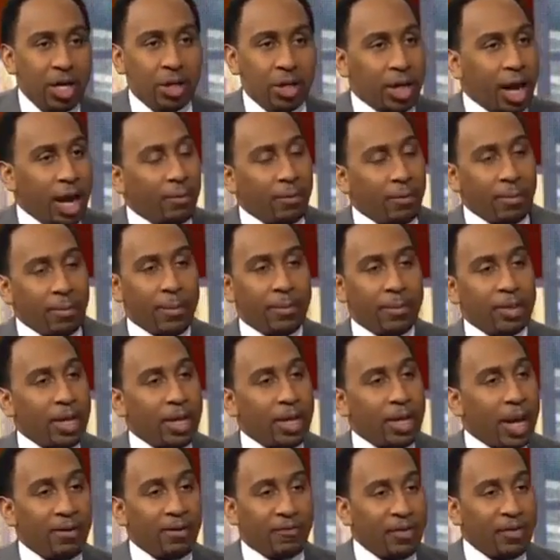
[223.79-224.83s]
You got to remember, you're
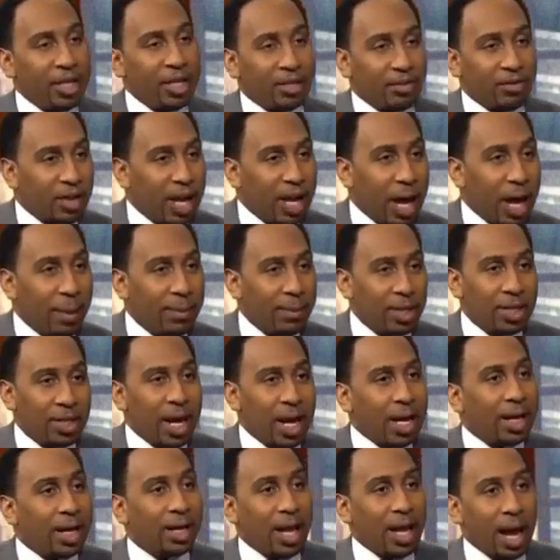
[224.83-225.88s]
not a defensive lineman, you're
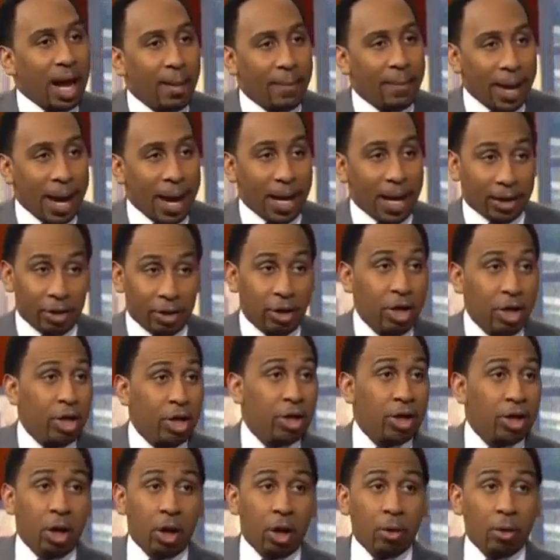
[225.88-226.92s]
not a linebacker,
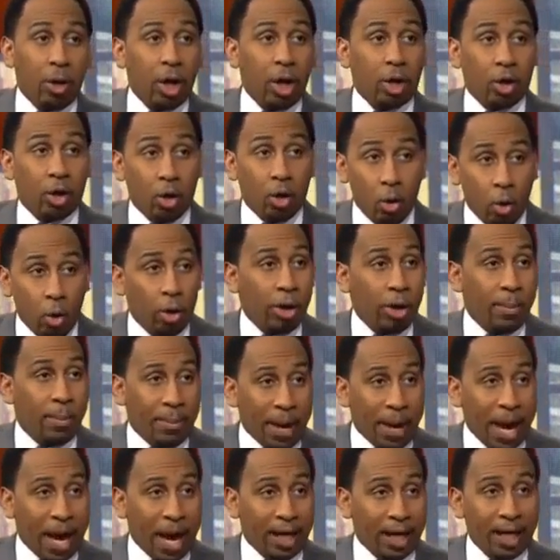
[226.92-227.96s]
you're a
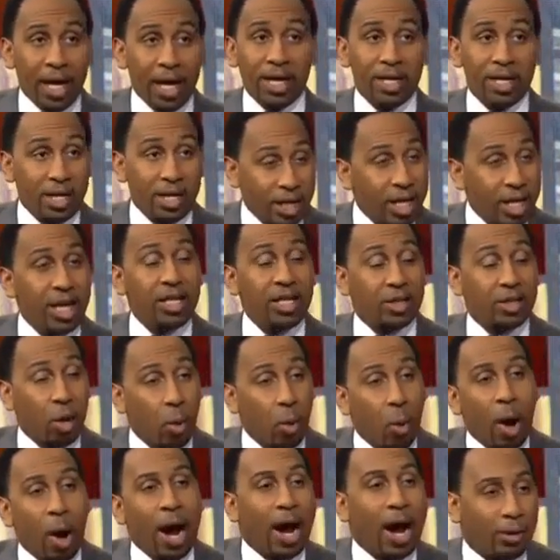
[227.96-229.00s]
cornerback, and he's a
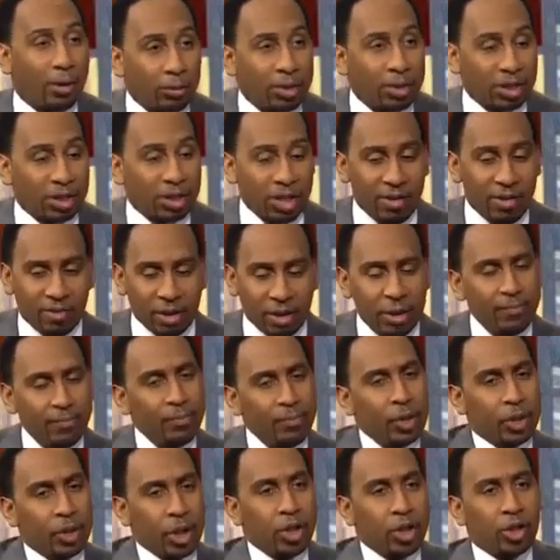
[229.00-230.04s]
wide receiver.
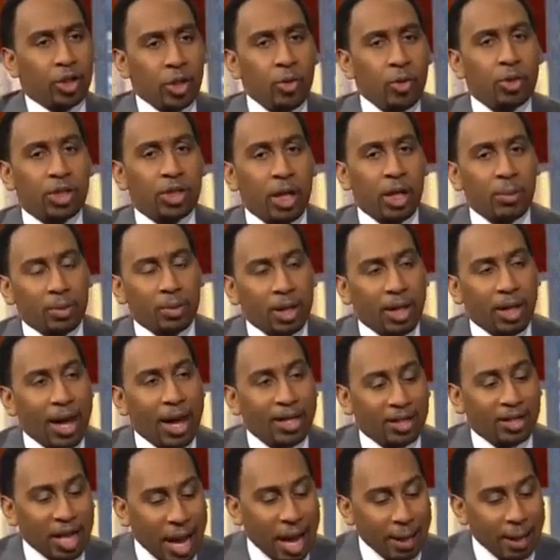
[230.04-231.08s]
To do something
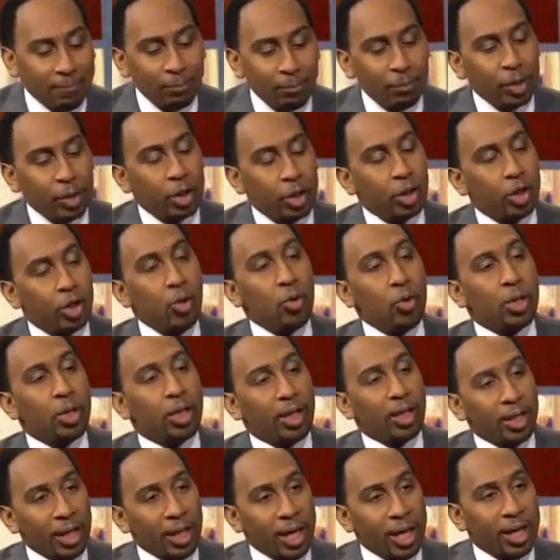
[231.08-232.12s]
like that, you
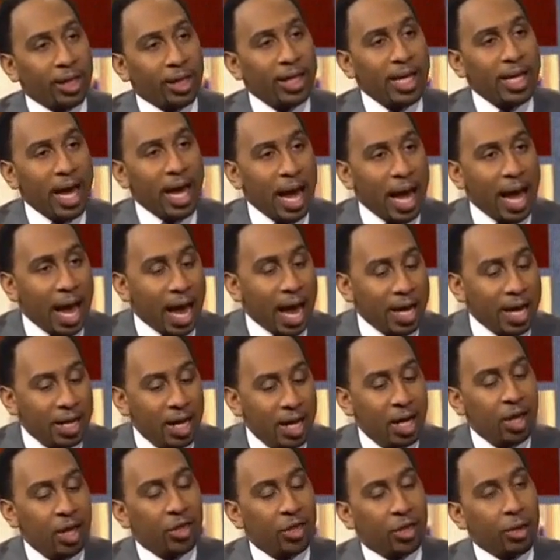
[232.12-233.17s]
clearly had
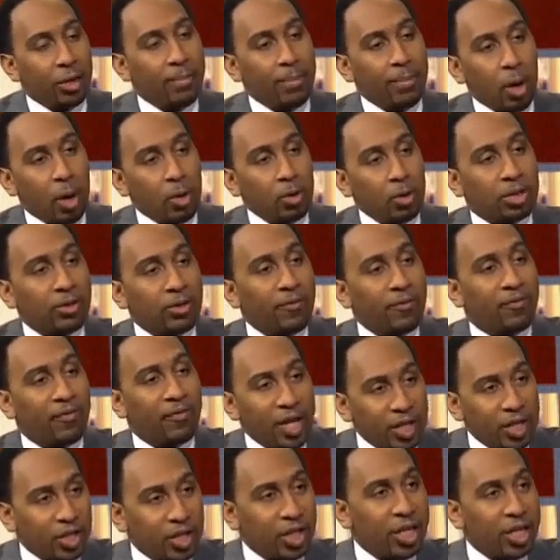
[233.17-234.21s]
the most
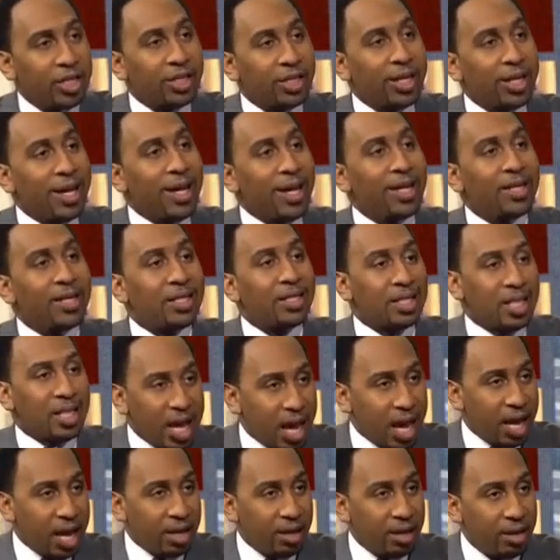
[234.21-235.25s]
vicious
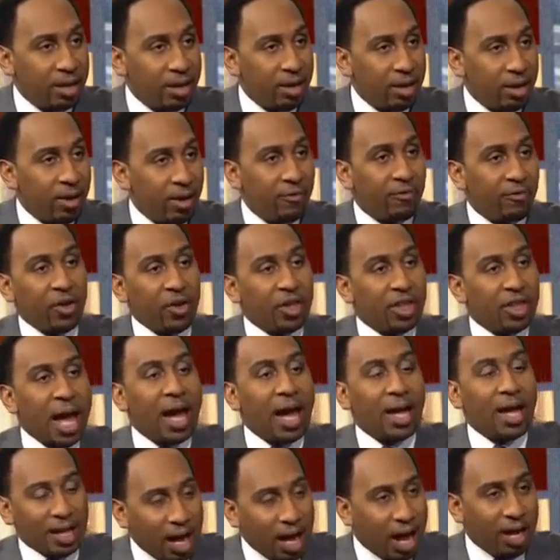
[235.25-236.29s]
intent for
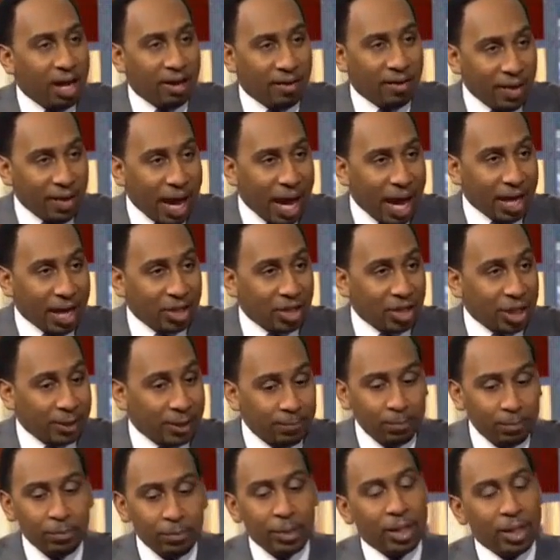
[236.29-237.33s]
that kind of action.
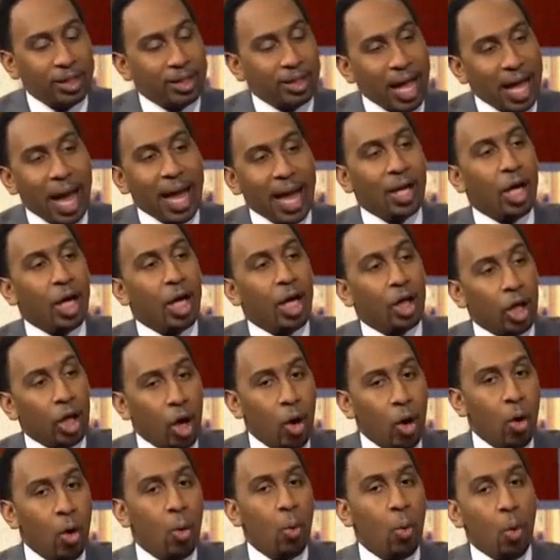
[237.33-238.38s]
That
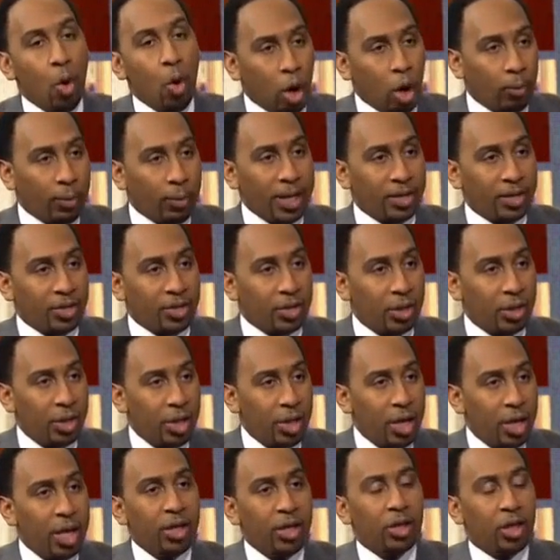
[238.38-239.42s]
alone warrants
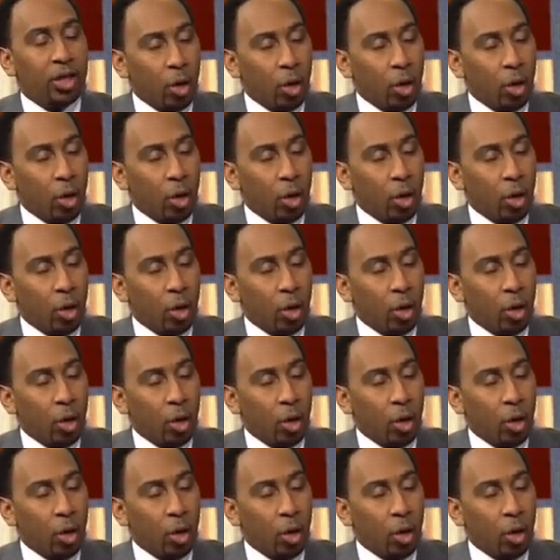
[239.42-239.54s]
the